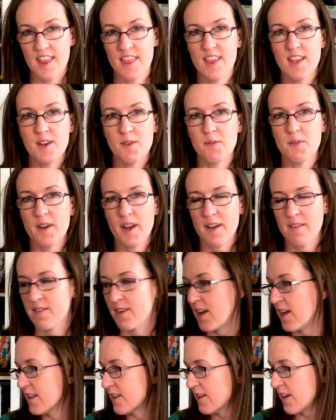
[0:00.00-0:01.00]
Then I want to have
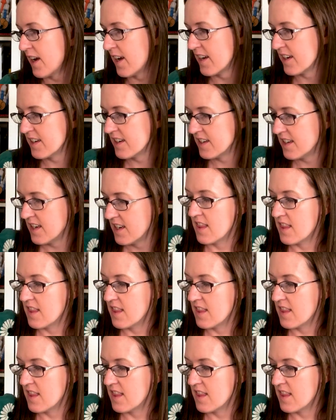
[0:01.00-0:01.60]
color added.